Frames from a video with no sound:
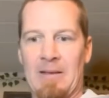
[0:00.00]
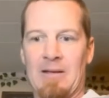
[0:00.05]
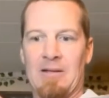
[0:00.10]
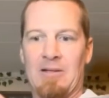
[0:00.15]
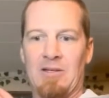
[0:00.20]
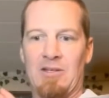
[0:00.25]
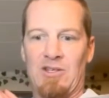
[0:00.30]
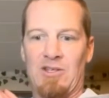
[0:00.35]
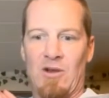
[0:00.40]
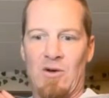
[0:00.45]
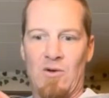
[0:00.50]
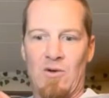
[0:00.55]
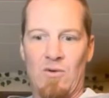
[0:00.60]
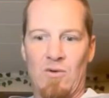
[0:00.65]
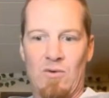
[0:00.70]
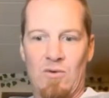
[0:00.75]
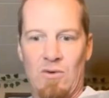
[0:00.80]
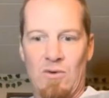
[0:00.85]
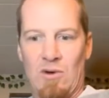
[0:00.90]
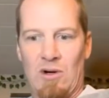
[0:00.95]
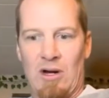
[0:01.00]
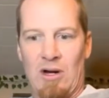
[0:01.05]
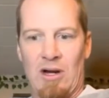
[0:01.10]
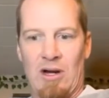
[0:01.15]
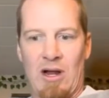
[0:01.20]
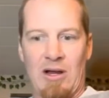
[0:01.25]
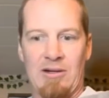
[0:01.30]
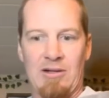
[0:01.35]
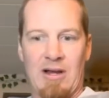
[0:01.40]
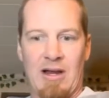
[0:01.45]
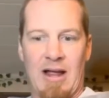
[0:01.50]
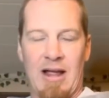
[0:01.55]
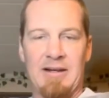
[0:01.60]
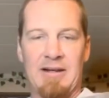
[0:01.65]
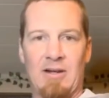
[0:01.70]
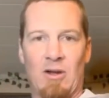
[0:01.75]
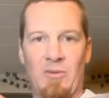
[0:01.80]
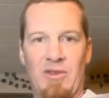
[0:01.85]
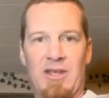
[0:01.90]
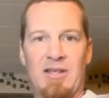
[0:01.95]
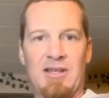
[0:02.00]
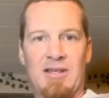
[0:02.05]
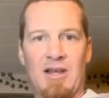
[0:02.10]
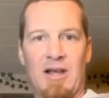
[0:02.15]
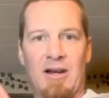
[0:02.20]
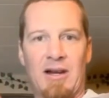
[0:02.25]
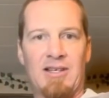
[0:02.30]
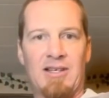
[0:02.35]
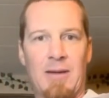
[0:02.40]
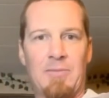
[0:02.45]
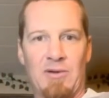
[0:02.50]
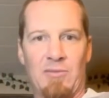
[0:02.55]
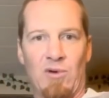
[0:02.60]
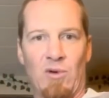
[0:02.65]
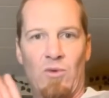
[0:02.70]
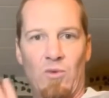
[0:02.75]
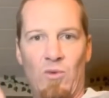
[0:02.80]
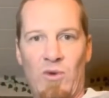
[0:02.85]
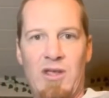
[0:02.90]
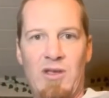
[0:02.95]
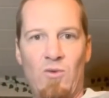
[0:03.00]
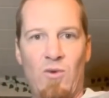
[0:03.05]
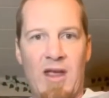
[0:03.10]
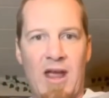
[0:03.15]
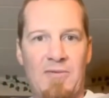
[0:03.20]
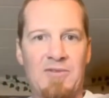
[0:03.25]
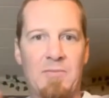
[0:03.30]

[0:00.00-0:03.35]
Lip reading: So... I had to tell him, this is unacceptable. We have to